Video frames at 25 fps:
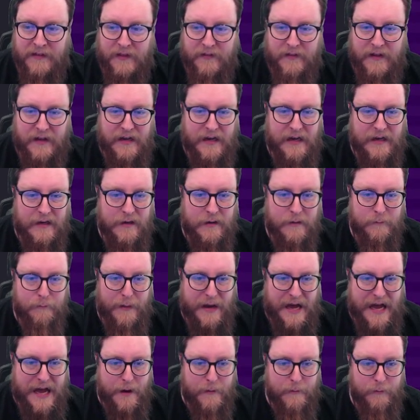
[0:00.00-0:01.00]
They then,
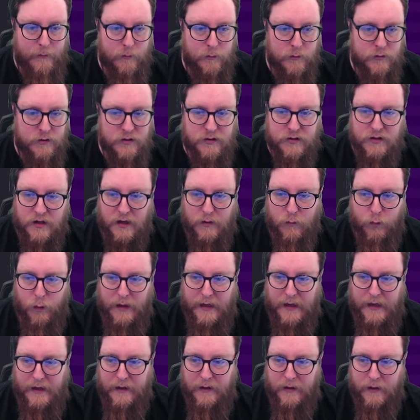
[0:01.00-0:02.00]
bam, just started
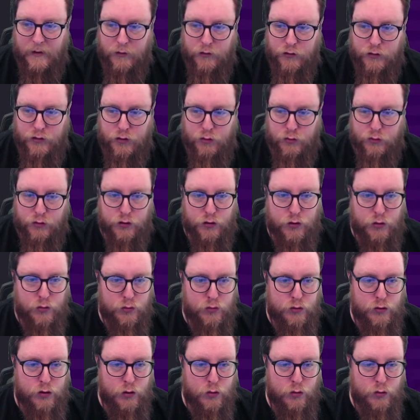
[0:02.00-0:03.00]
winning. Douche,
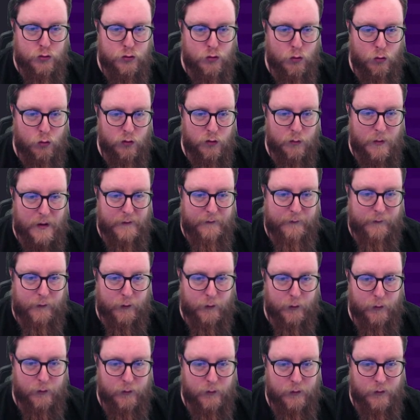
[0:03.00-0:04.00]
douche, douche, all the way
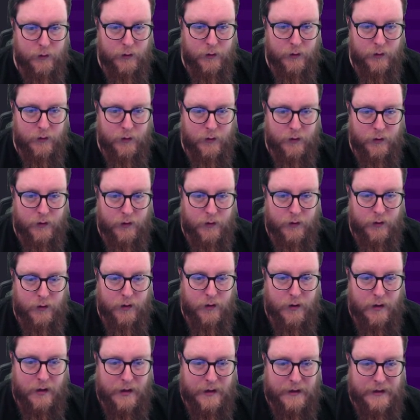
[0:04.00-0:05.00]
through.
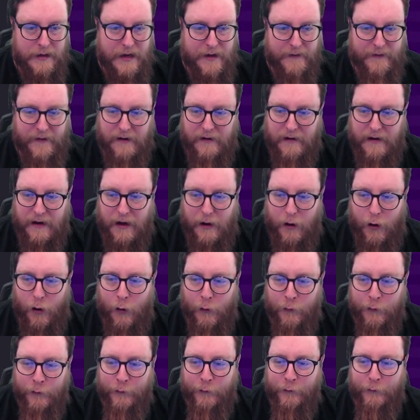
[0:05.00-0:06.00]
And yeah, they are
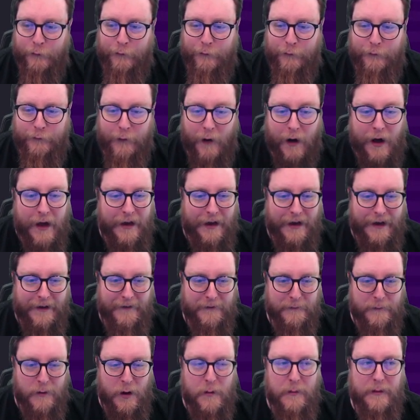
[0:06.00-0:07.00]
on fire at
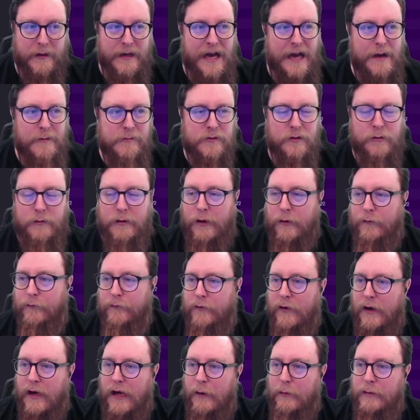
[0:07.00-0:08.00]
the moment. Absolutely on
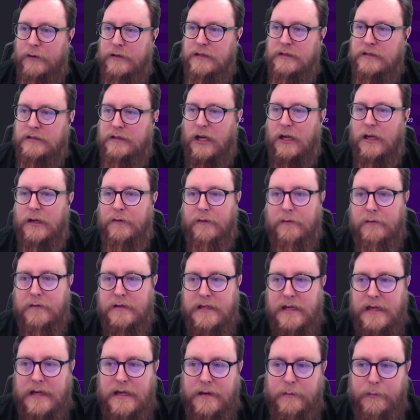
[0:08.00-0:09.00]
fire, which is kind of
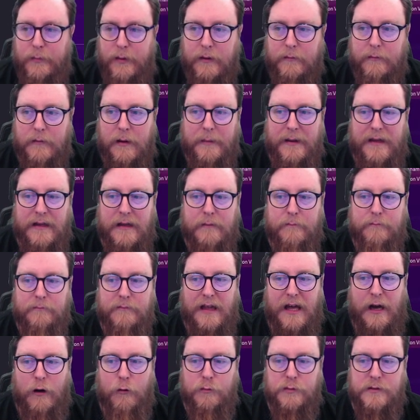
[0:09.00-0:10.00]
irritating. But, I mean,
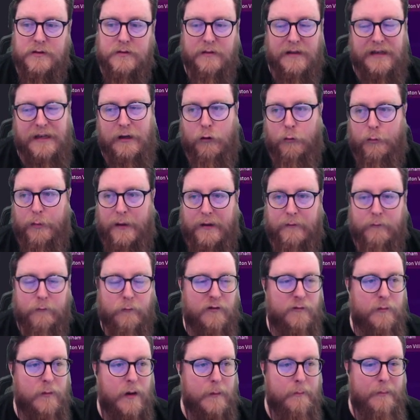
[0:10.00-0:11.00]
it helps a little bit
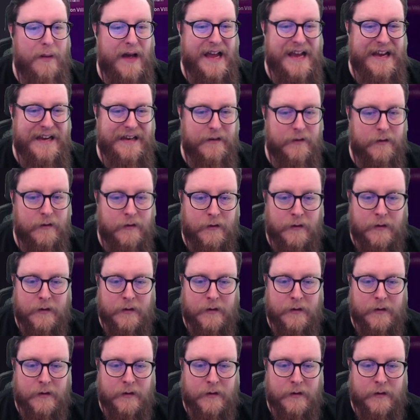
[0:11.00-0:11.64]
with my pain.